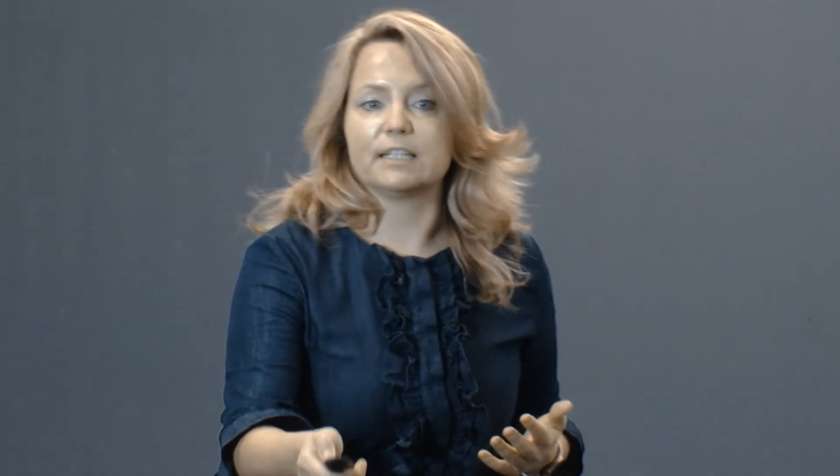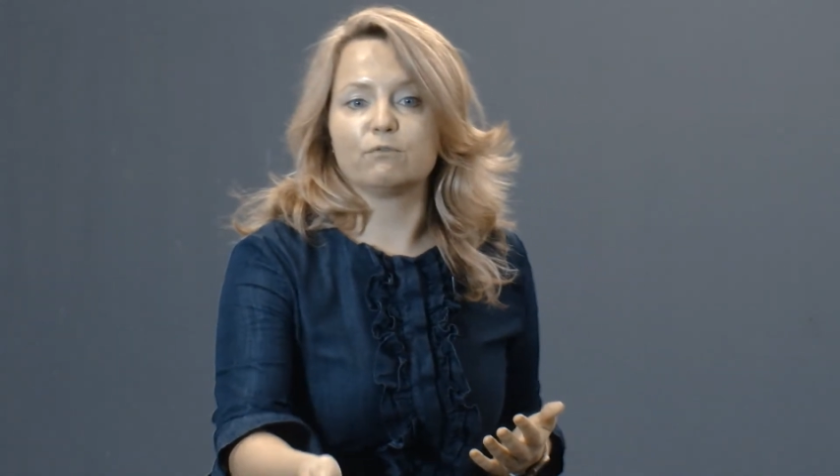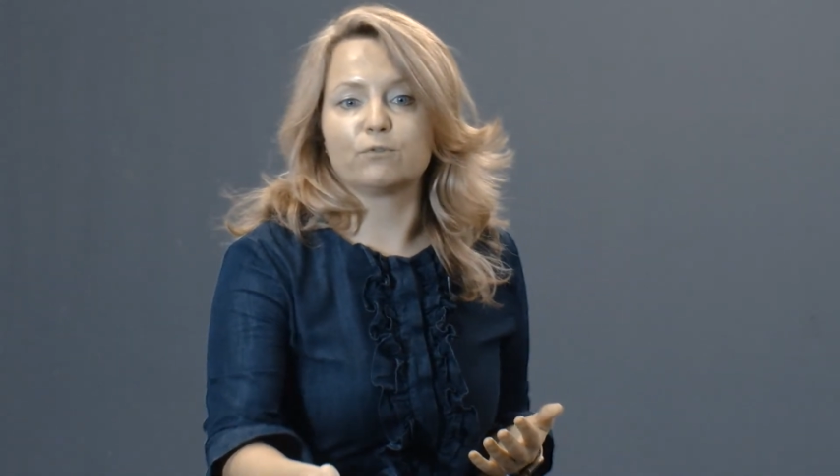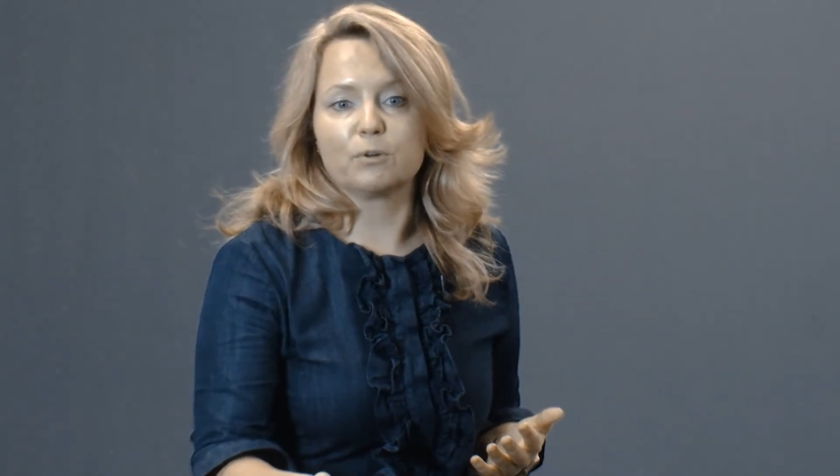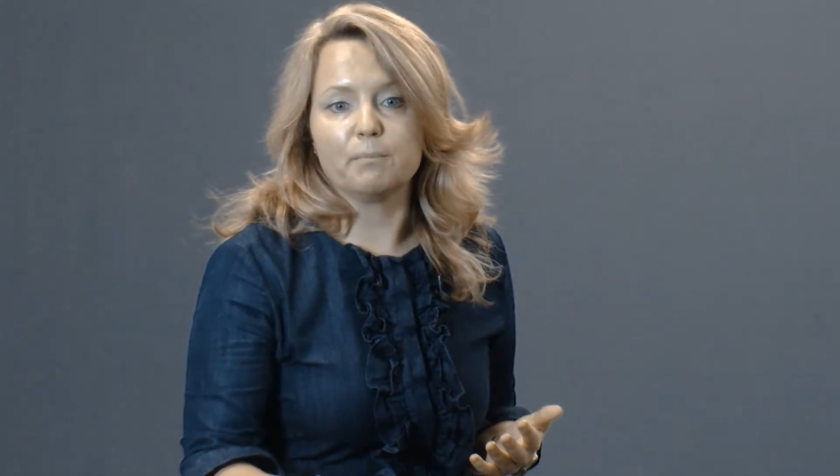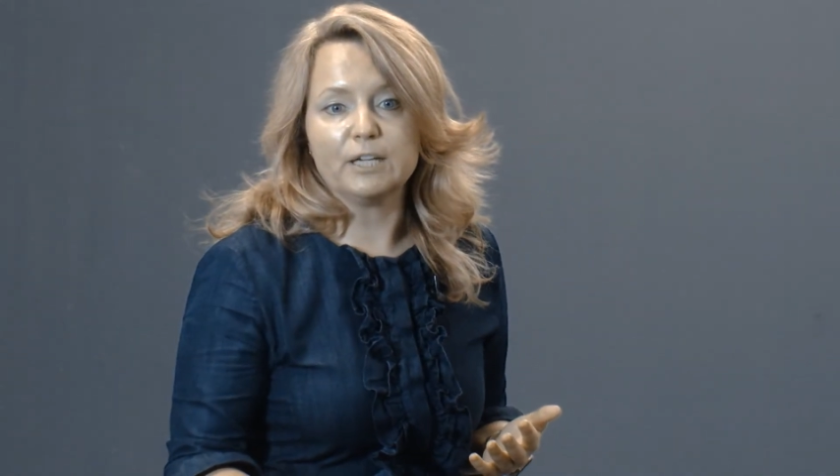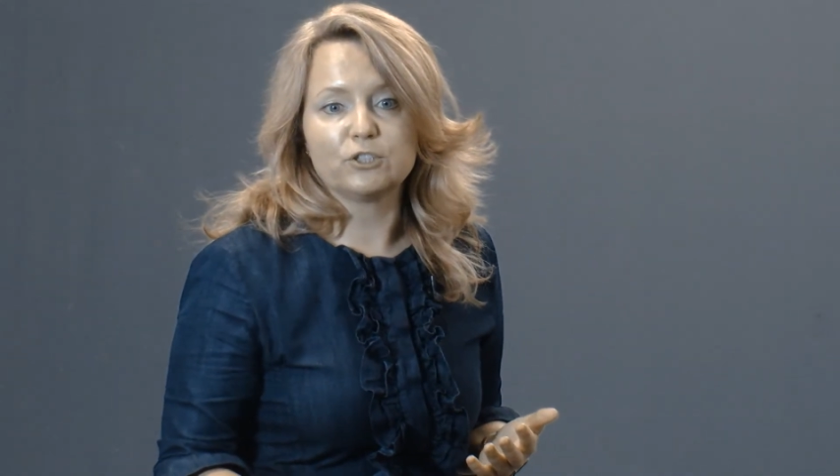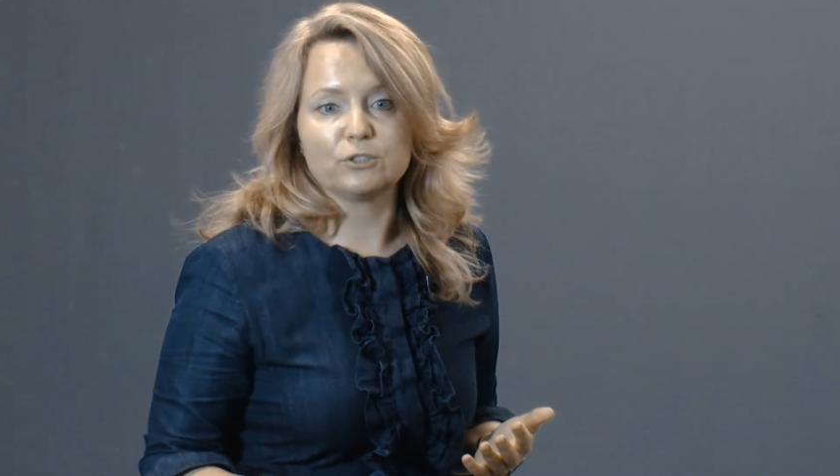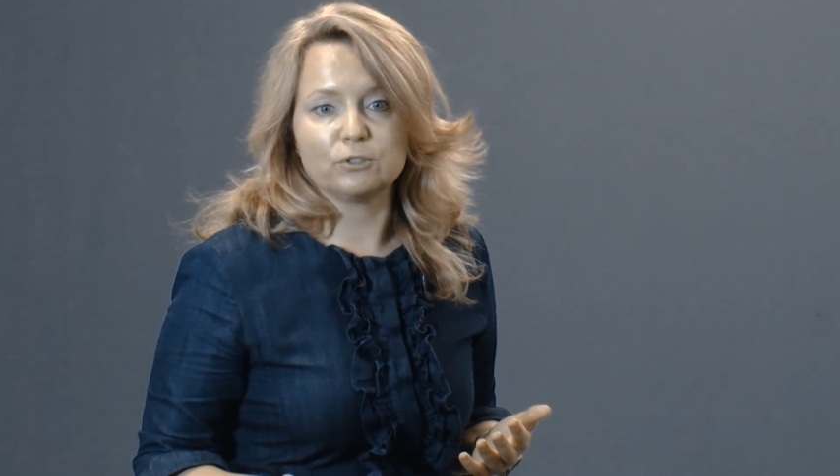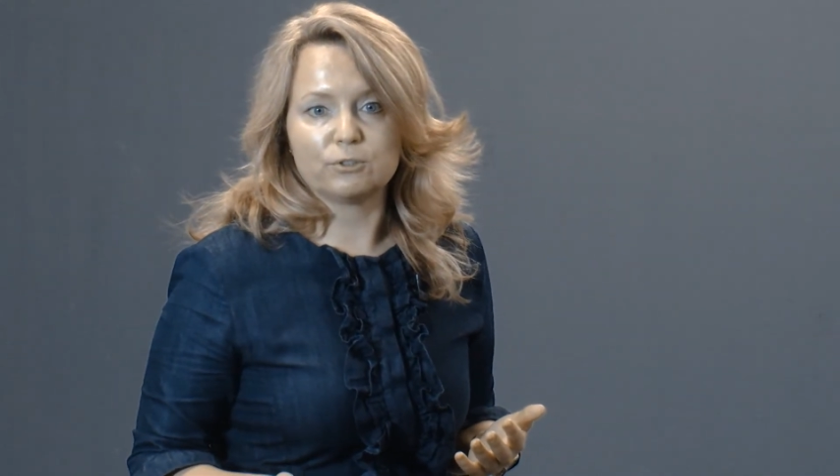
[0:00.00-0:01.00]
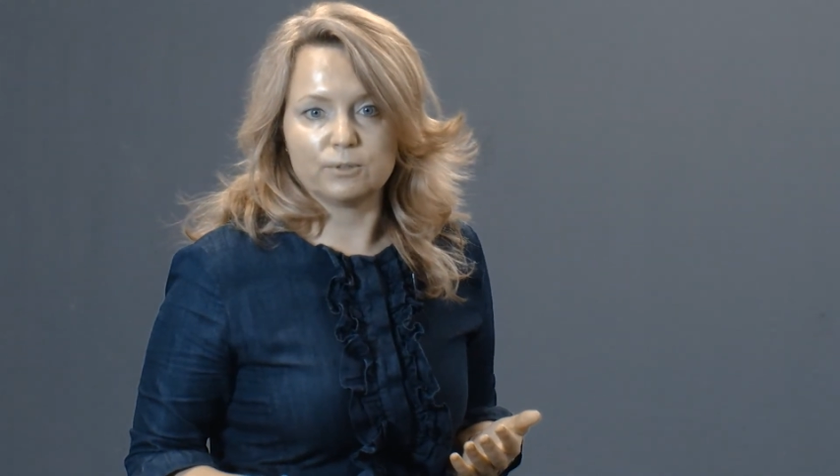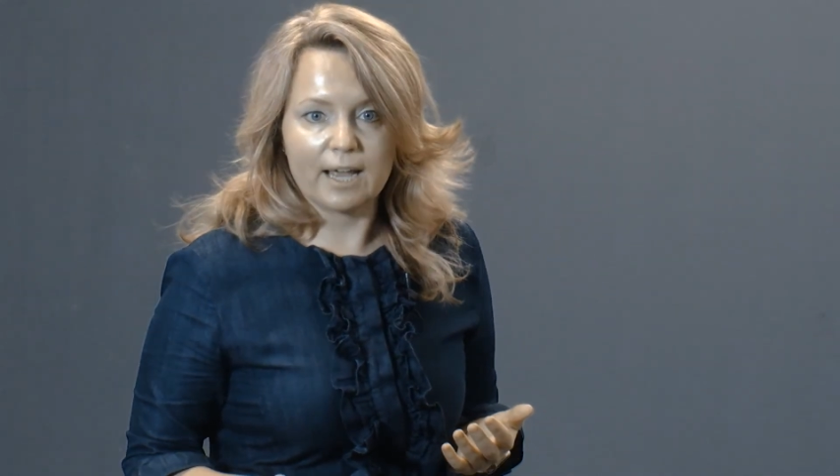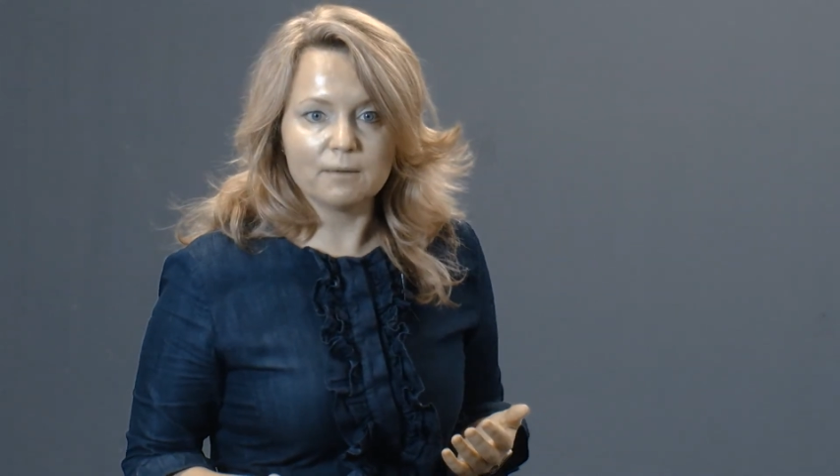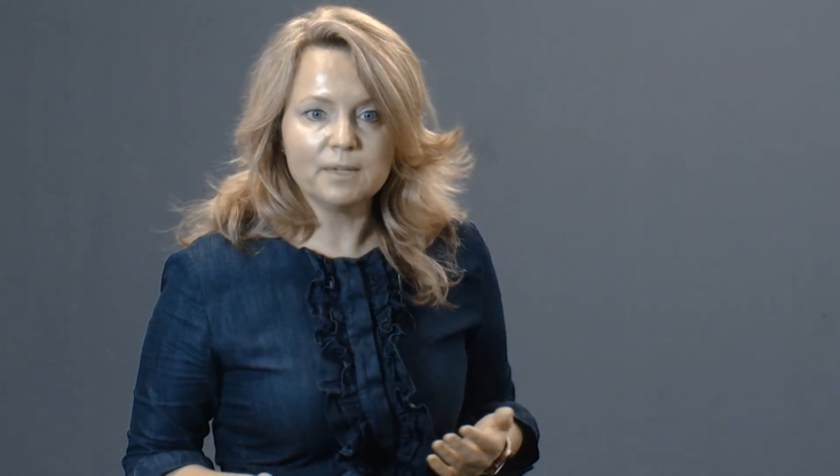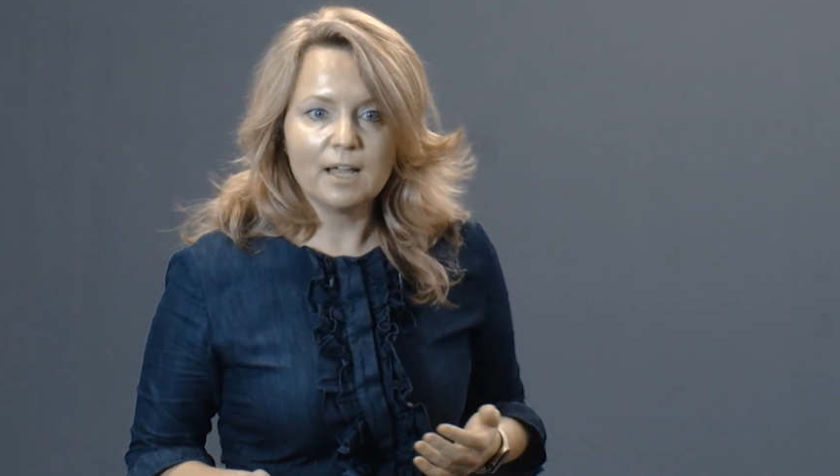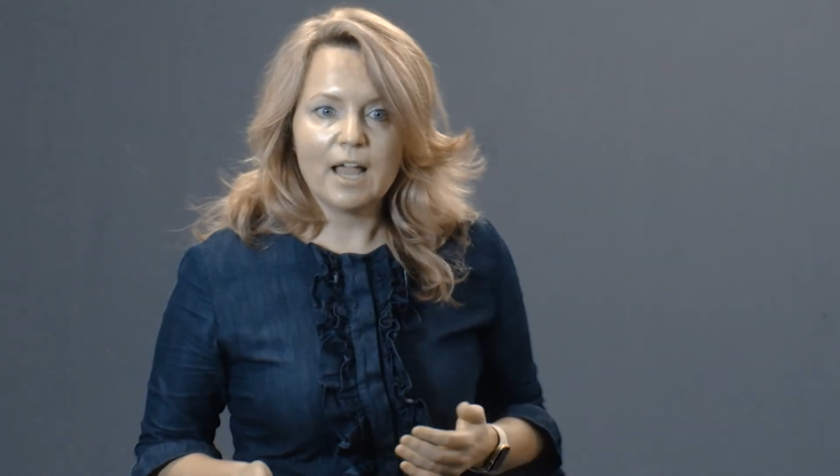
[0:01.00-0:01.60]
information to them.